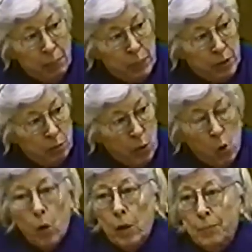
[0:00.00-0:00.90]
And Bill
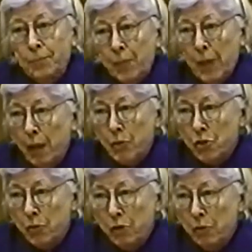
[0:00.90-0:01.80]
Moore, I'm
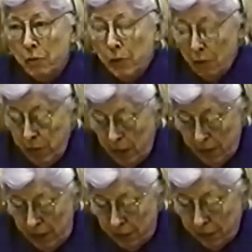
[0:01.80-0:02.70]
sure you don't know
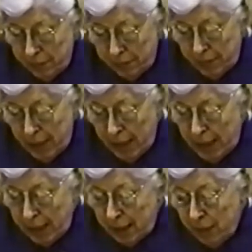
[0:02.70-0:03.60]
him either,
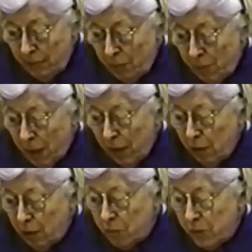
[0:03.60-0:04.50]
leaving
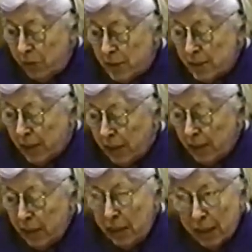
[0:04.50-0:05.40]
my home with a
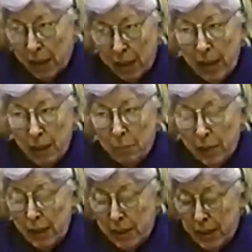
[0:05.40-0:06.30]
sign he and I
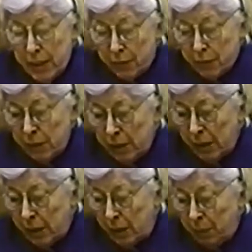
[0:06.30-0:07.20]
had made together
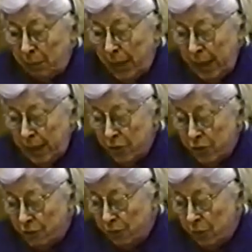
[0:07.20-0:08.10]
on my
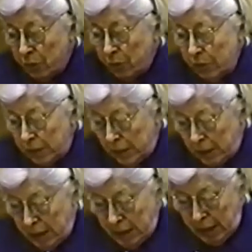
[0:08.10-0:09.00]
kitchen floor.
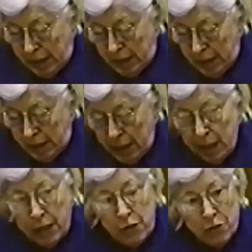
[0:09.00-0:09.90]

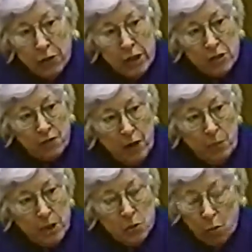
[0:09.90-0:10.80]
He took his
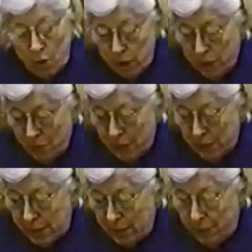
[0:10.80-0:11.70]
famous walk to
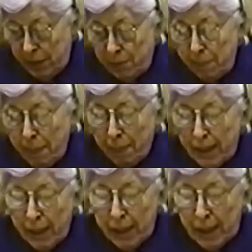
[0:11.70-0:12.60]
Mississippi,
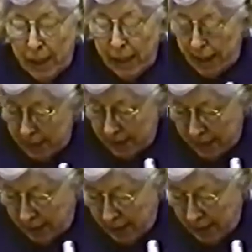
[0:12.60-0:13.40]
and his